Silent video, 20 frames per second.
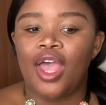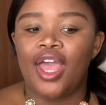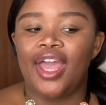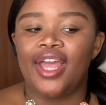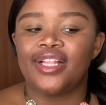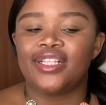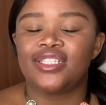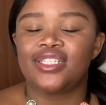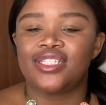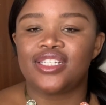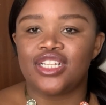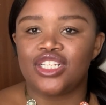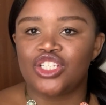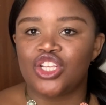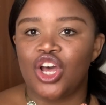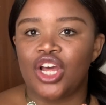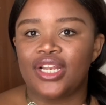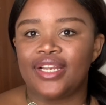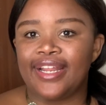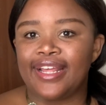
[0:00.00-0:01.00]
it's
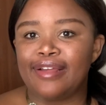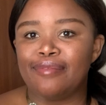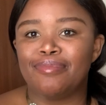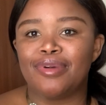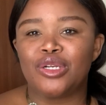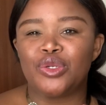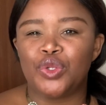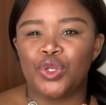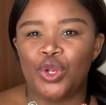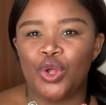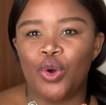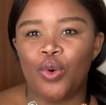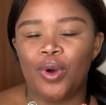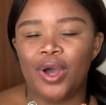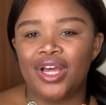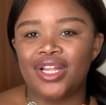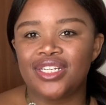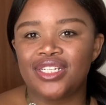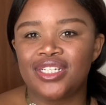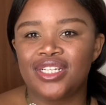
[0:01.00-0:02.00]
disheartening. But you know
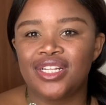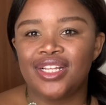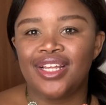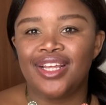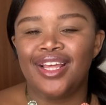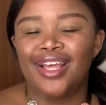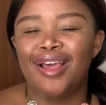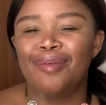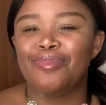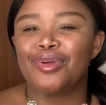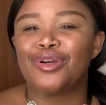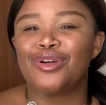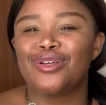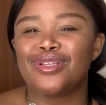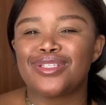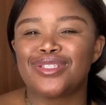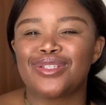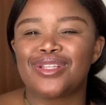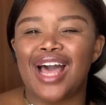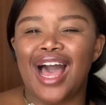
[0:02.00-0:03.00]
what?
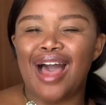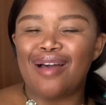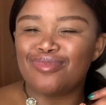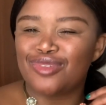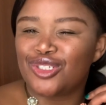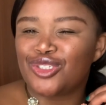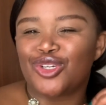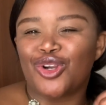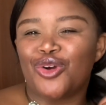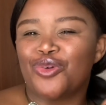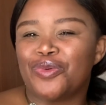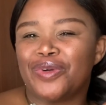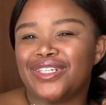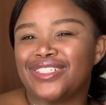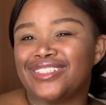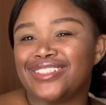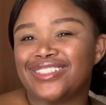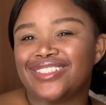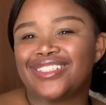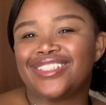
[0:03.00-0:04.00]
Because I'm
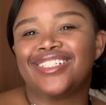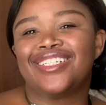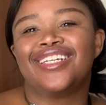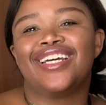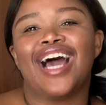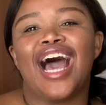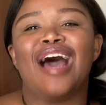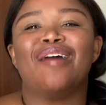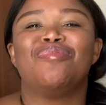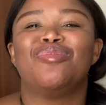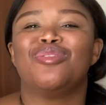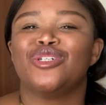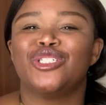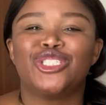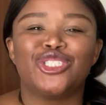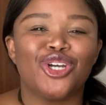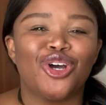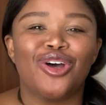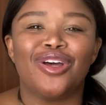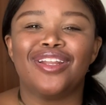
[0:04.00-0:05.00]
strong-willed, I
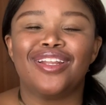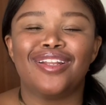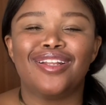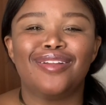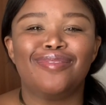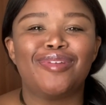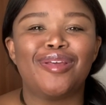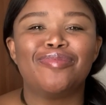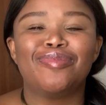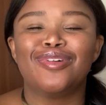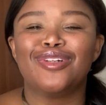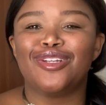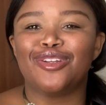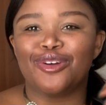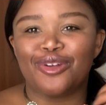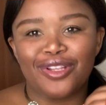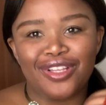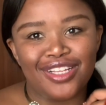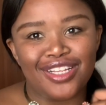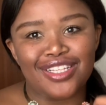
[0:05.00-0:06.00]
push on. People
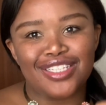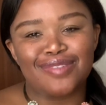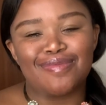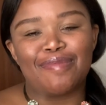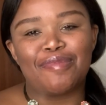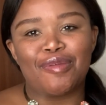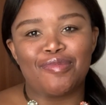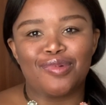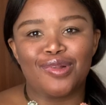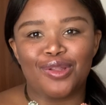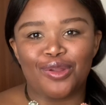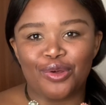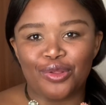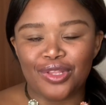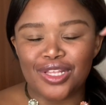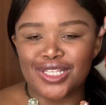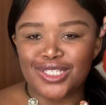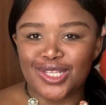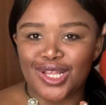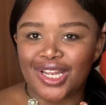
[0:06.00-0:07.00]
know this. My people know
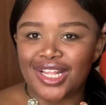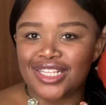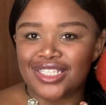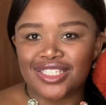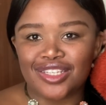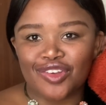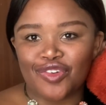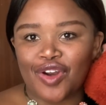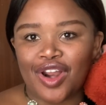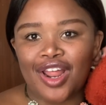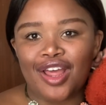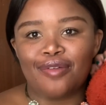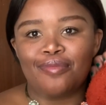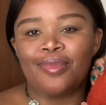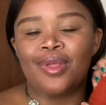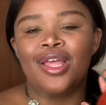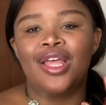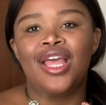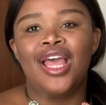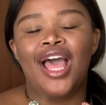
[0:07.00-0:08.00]
this on Instagram,
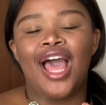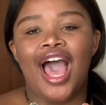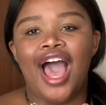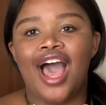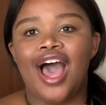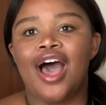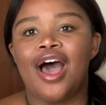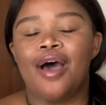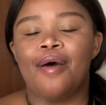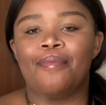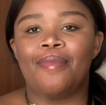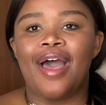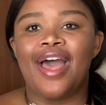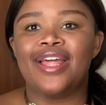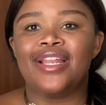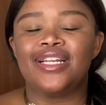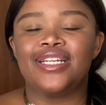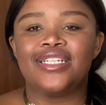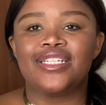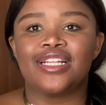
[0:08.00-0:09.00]

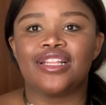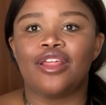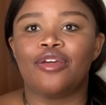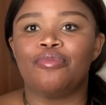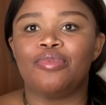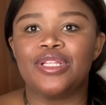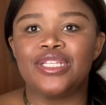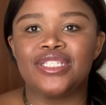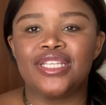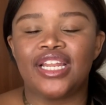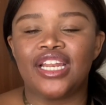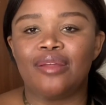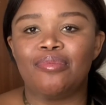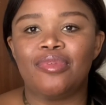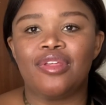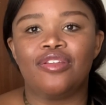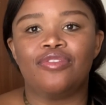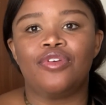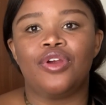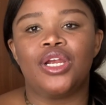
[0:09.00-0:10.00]
and they've been sending
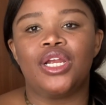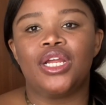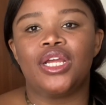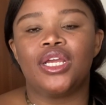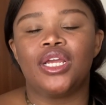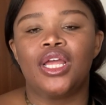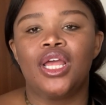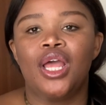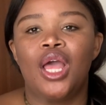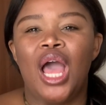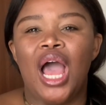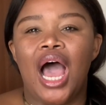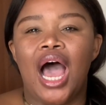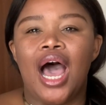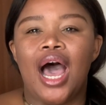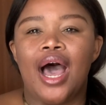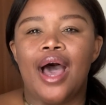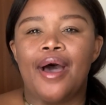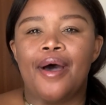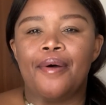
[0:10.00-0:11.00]
me very
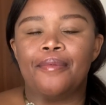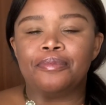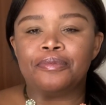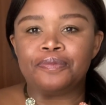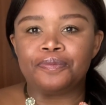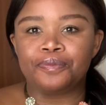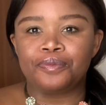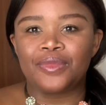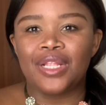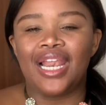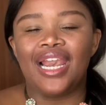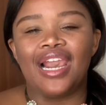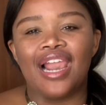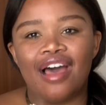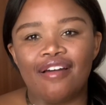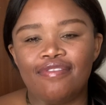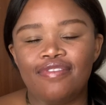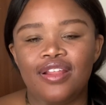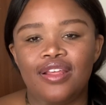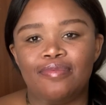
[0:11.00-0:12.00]

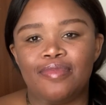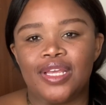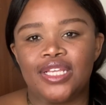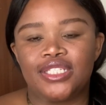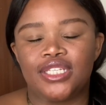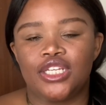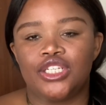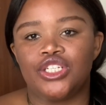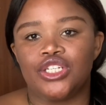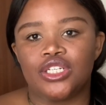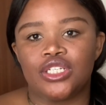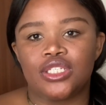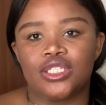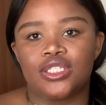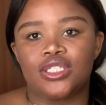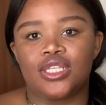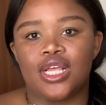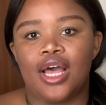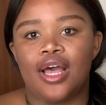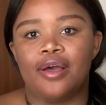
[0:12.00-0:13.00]
lovely
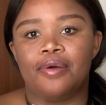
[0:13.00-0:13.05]
messages.